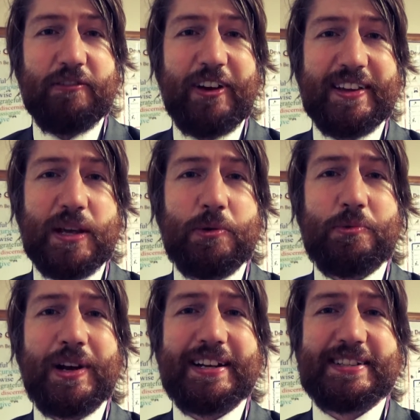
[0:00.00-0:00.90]
In fact, they were
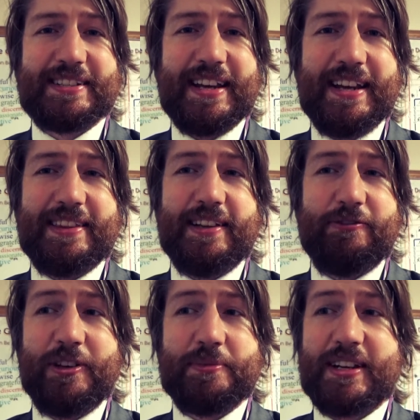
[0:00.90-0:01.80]
willing to say that
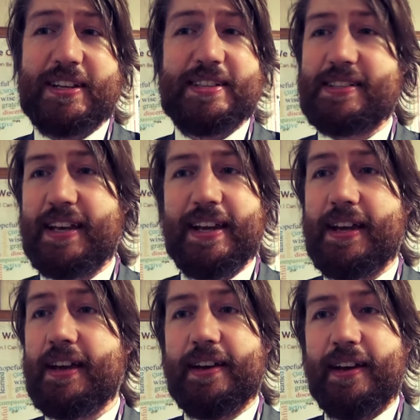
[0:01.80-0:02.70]
film studies is a,
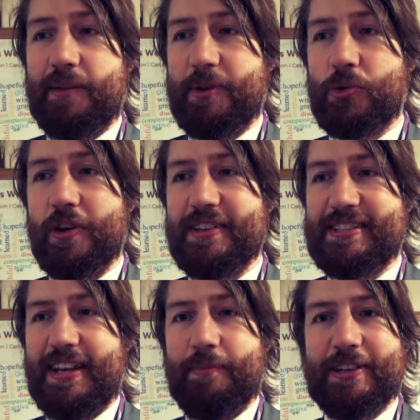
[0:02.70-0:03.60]
and let me quote
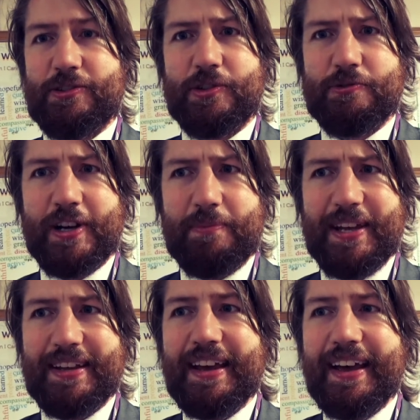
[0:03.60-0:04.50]
this here, make sure I've got the right
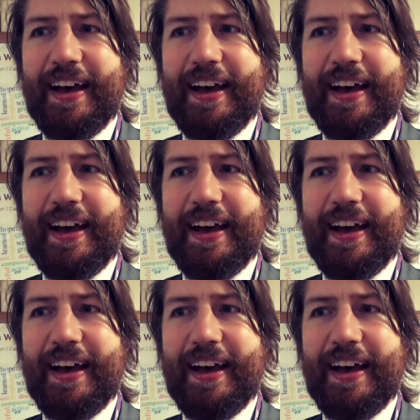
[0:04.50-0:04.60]
bit,